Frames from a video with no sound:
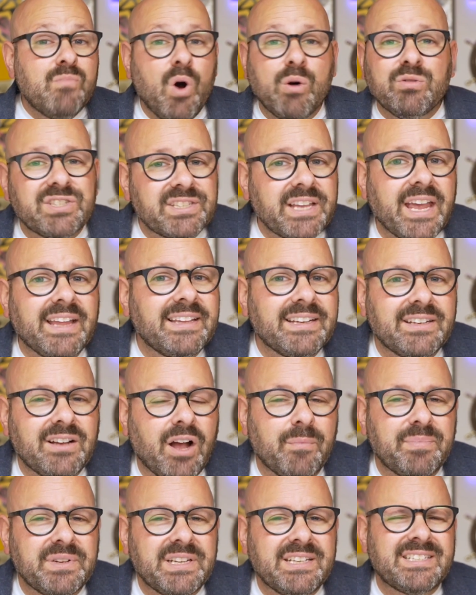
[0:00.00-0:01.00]
Most scaling
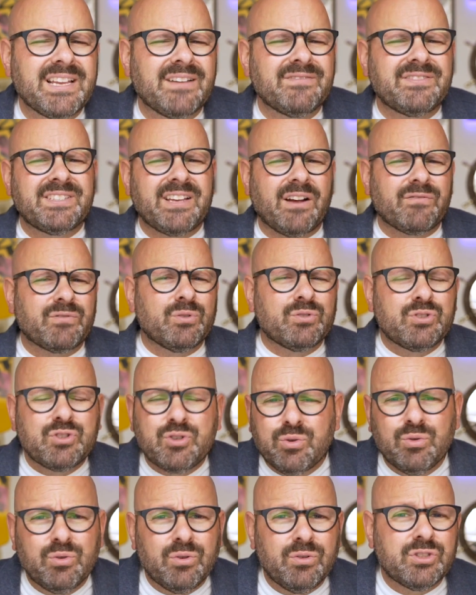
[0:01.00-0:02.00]
companies have several
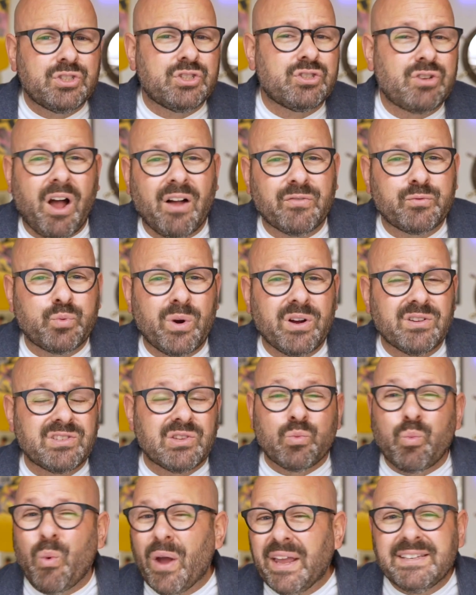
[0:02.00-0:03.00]
tools, softwares,
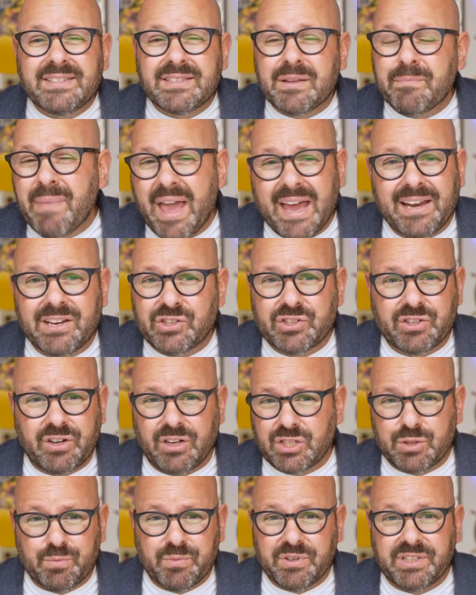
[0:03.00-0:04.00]
and ways to manage
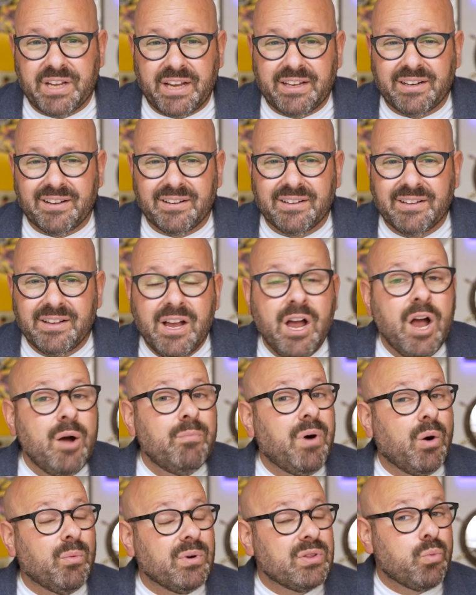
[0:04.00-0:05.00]
customer data.
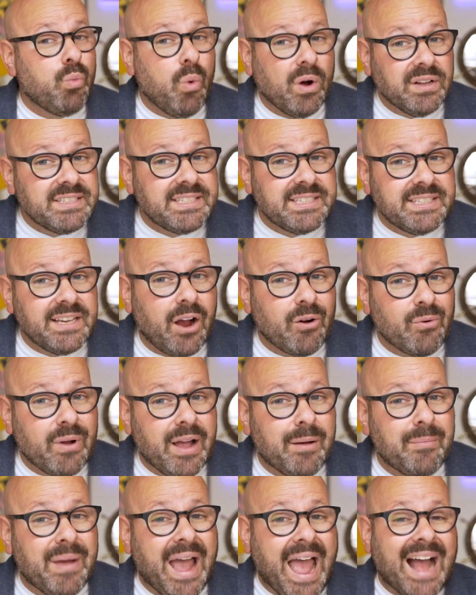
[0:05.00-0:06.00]
But with one
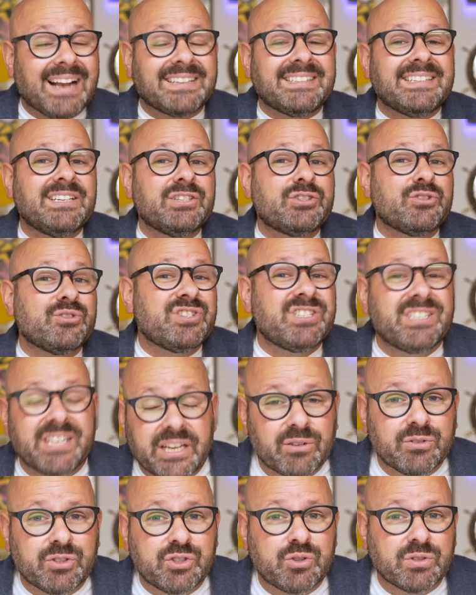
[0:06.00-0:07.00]
CRM acting as your
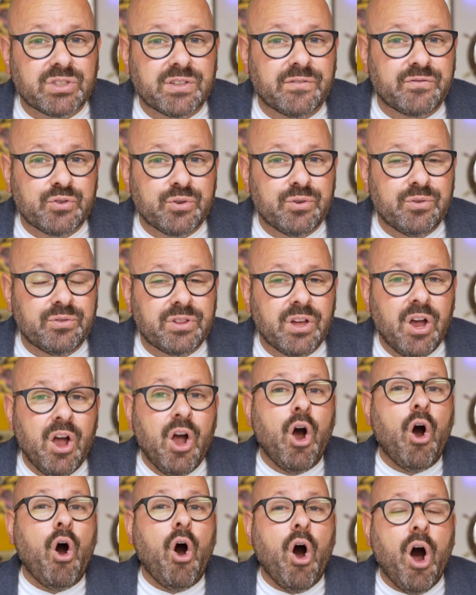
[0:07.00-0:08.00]
single source of truth,
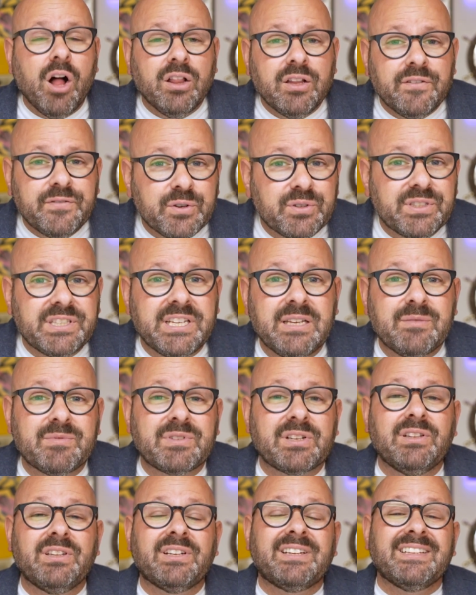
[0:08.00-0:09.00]
all of your teams
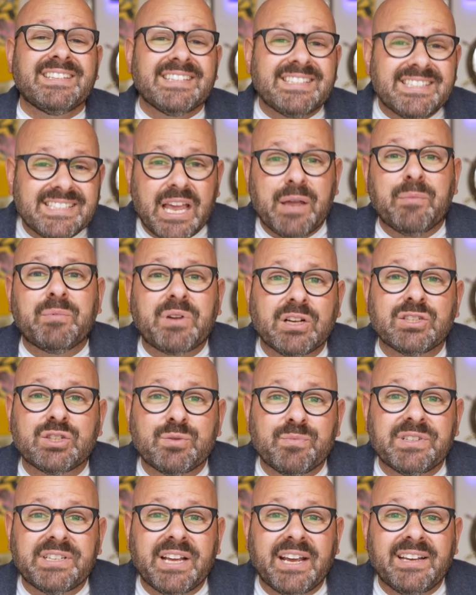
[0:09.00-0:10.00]
could look at the same
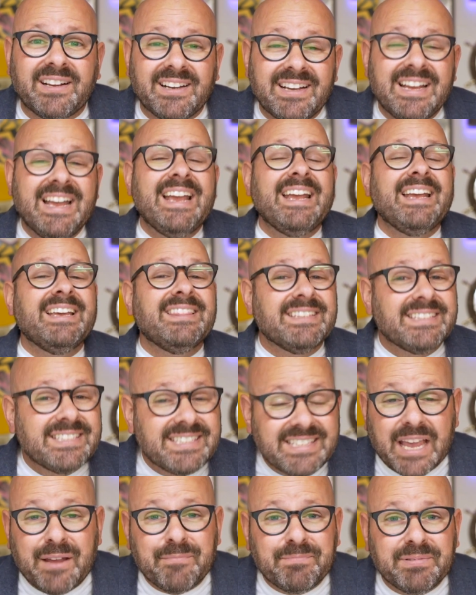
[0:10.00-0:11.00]
customer data in the
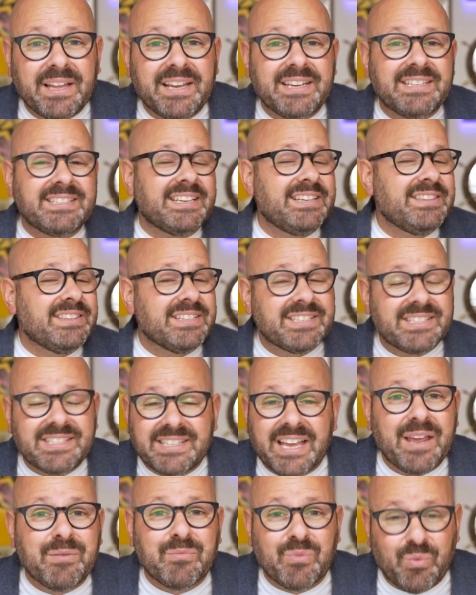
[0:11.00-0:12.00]
same place in the
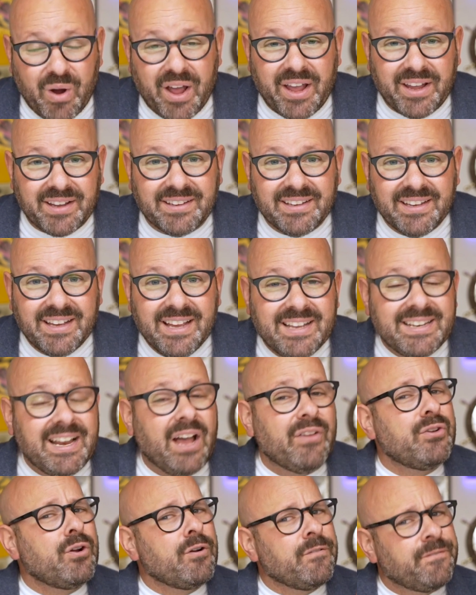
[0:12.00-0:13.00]
same way.
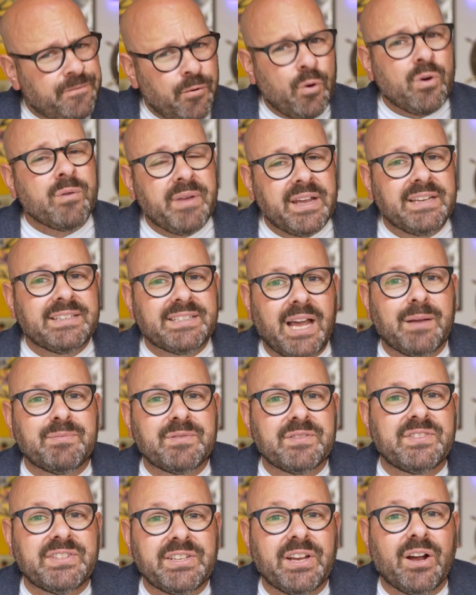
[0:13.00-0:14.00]
Now, there are four main types
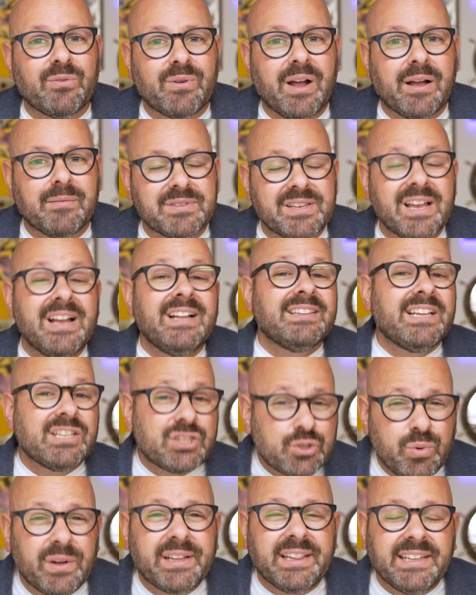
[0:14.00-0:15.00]
of CRMs.
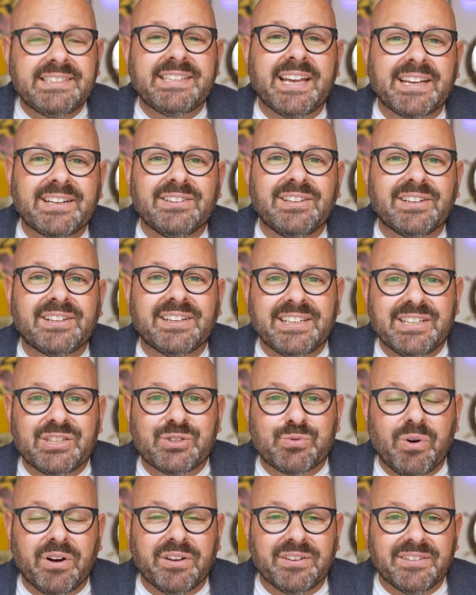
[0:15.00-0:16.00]
Let's quickly take a look at
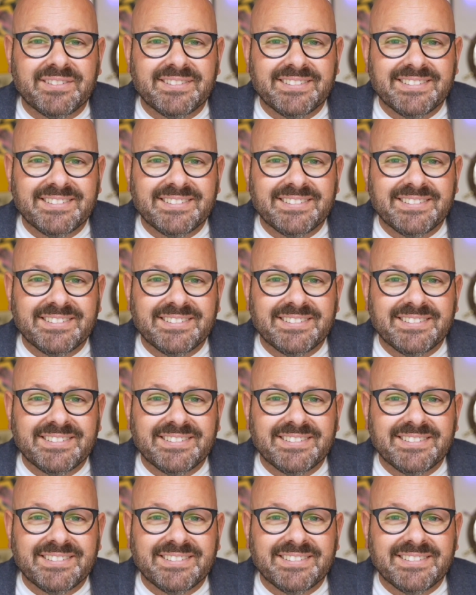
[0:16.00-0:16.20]
each one.